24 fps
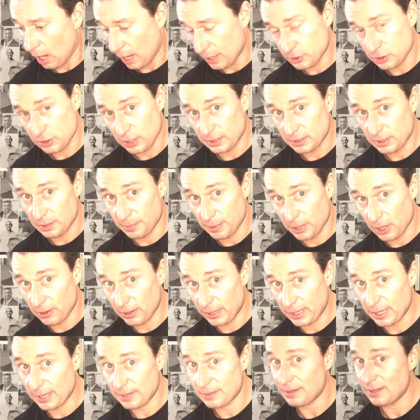I tried to
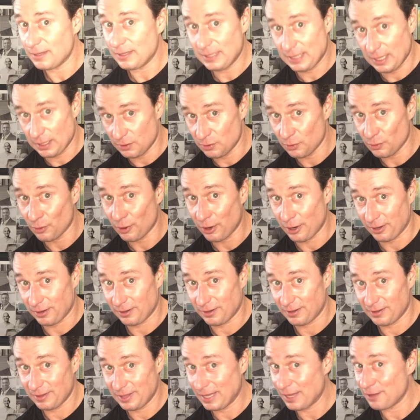bury it. It didn't
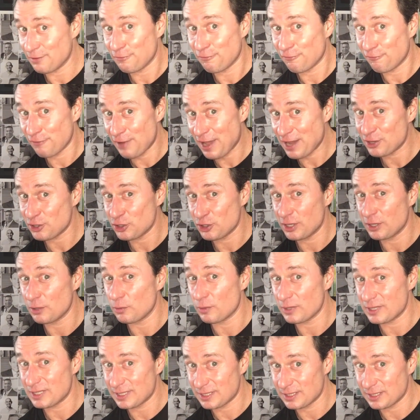work. The infection
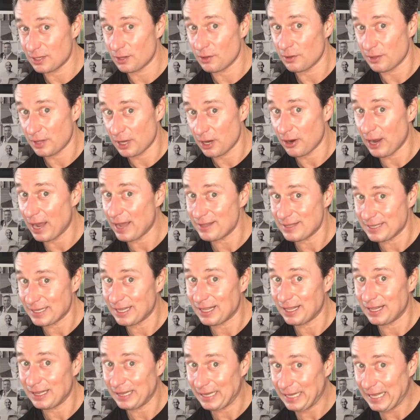was still there. I had to
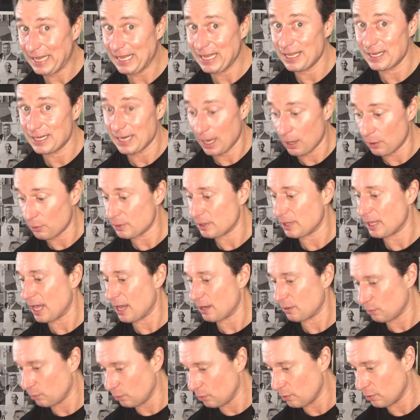clean out
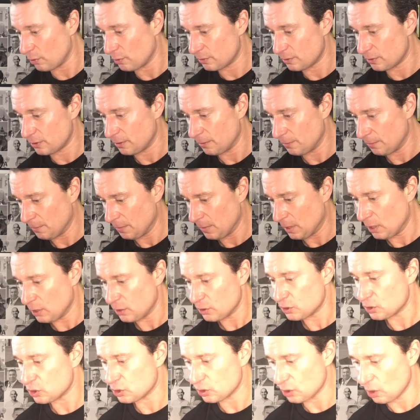that wound.
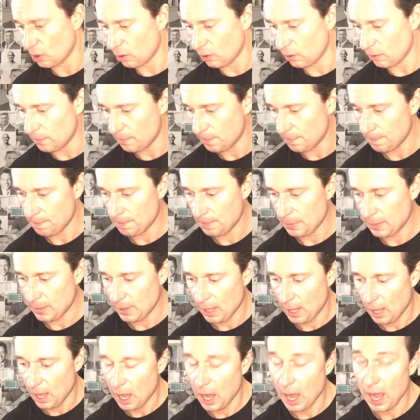So
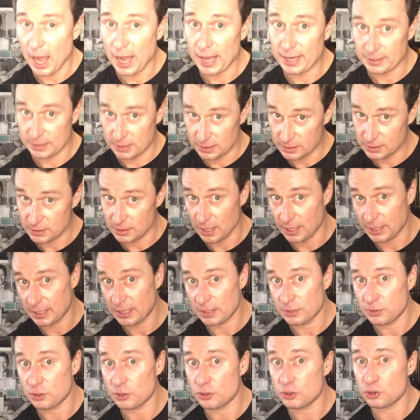I
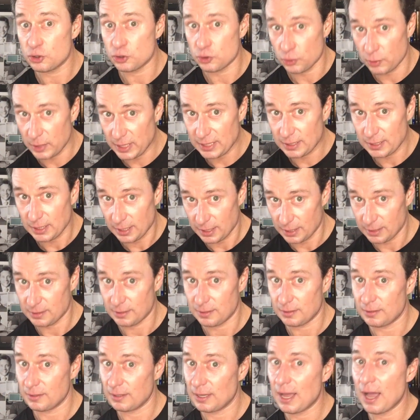decided to treat it.
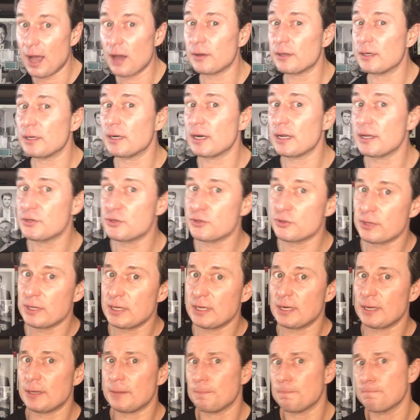How did I
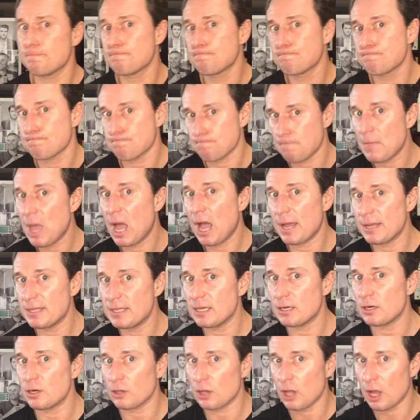treat it? I
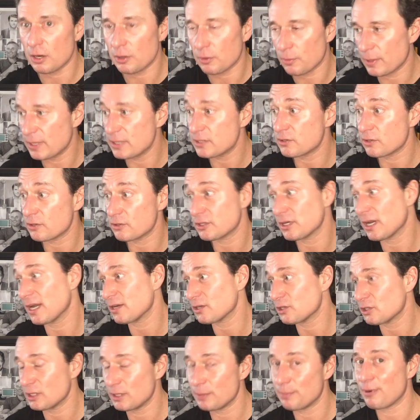did a lot of research. I
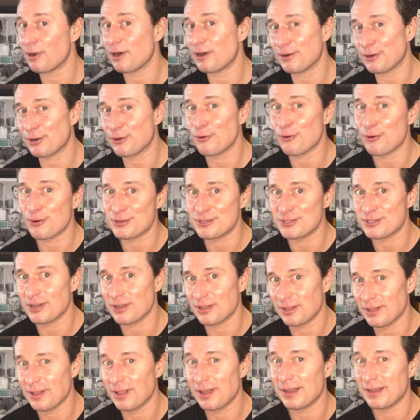actually bought a course
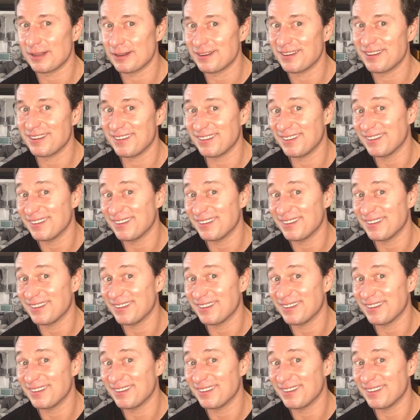online.